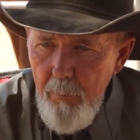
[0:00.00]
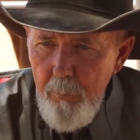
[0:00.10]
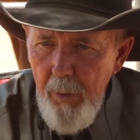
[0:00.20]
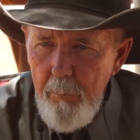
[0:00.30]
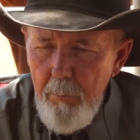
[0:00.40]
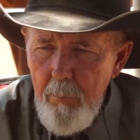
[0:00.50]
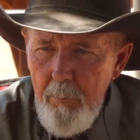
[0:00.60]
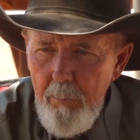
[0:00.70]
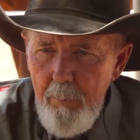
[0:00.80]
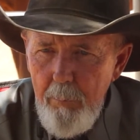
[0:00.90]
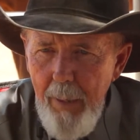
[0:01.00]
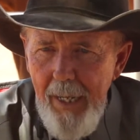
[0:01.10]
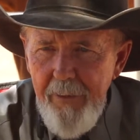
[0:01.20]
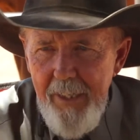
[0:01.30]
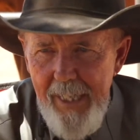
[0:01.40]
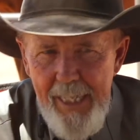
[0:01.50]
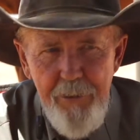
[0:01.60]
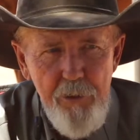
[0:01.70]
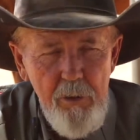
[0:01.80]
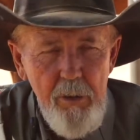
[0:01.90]
But by the
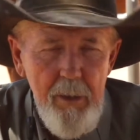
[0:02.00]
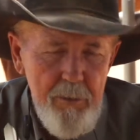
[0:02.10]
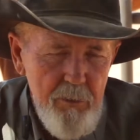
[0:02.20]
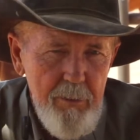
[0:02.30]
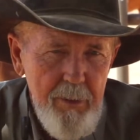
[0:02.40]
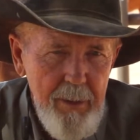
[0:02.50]
nature, and it's